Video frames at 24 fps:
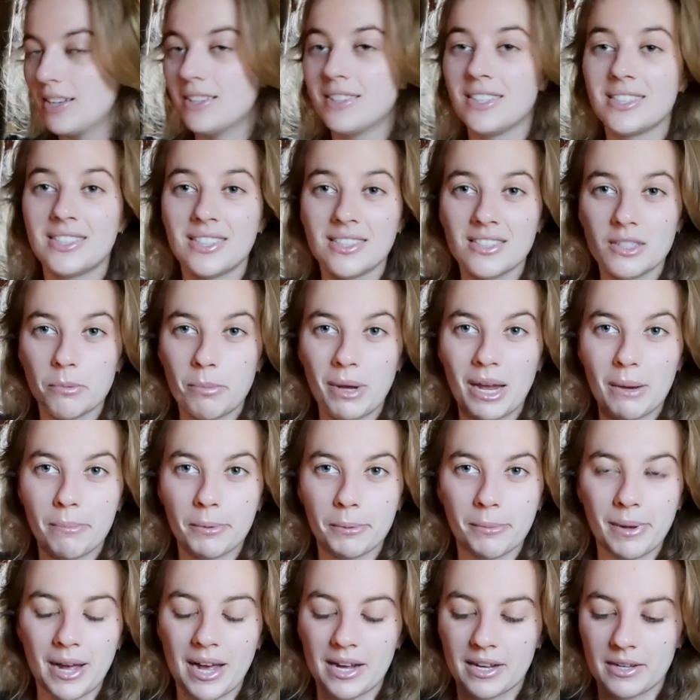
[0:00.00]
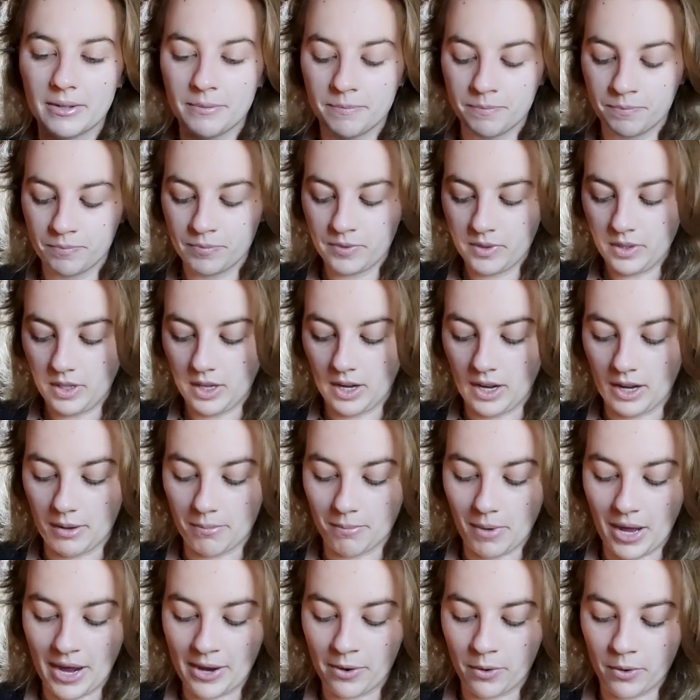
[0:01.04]
This is the paperback.
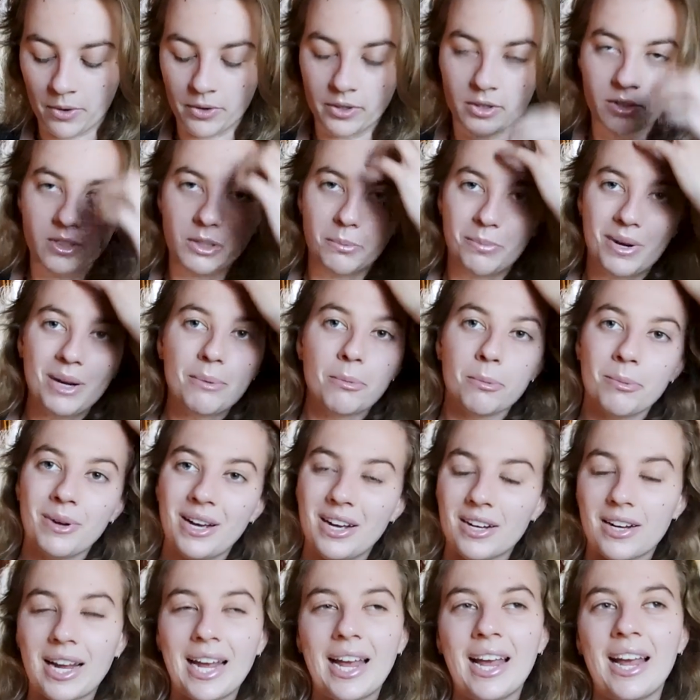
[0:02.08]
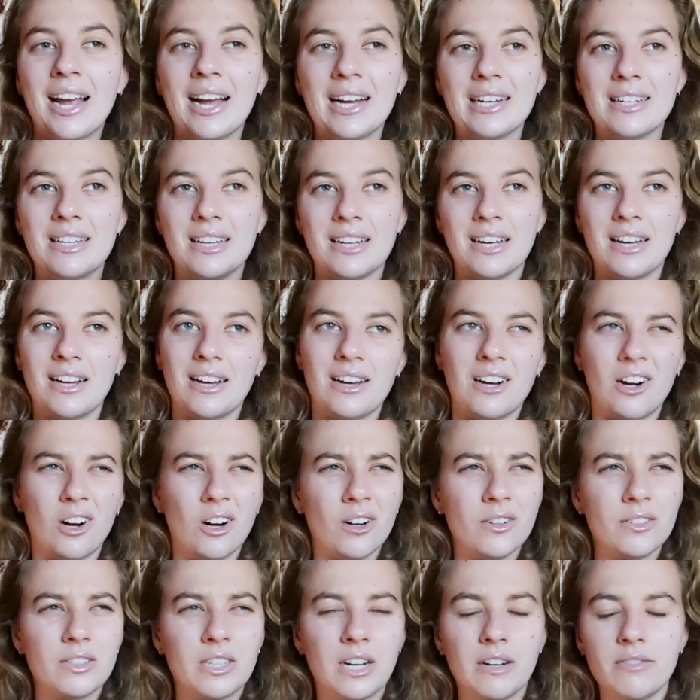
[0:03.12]
I ordered the paperback and a
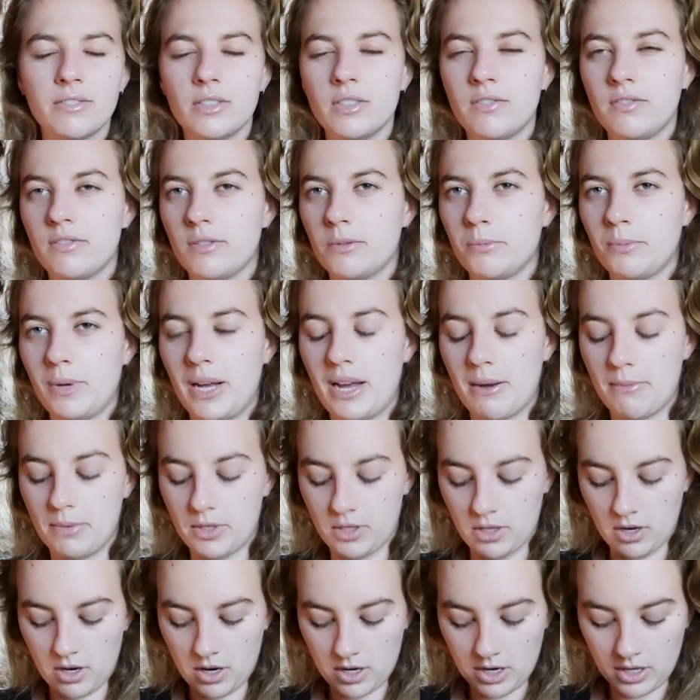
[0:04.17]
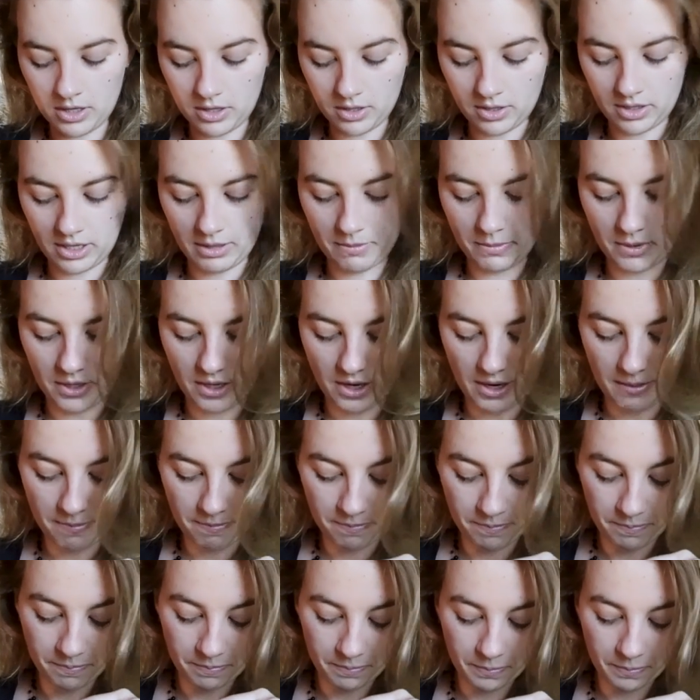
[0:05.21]
hardcover from Amazon at the same time.